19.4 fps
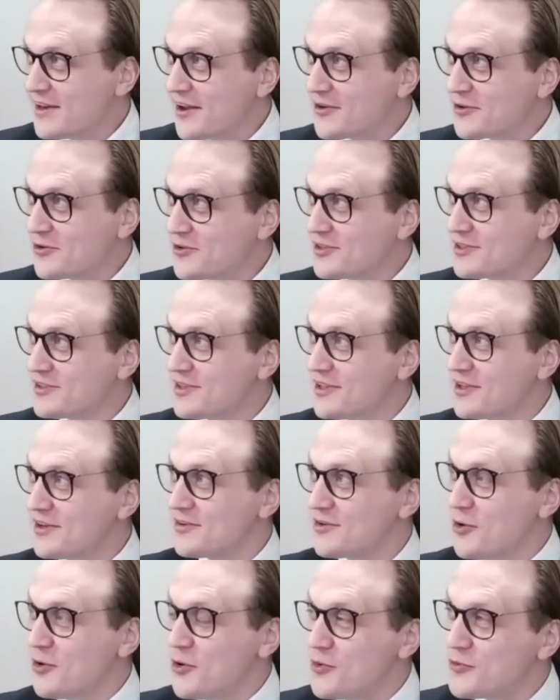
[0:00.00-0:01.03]
not only
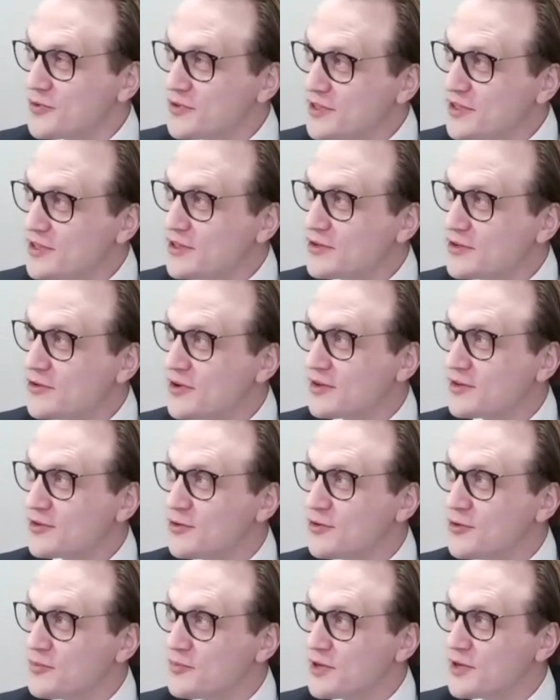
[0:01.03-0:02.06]
their own ego
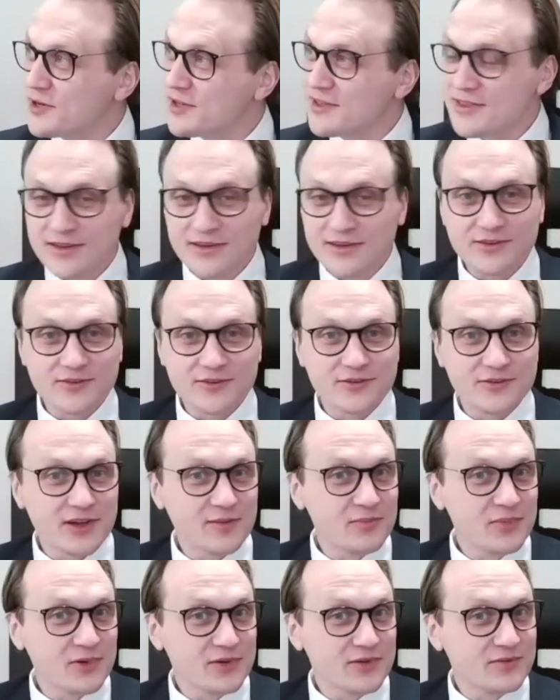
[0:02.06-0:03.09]
and company is under threat,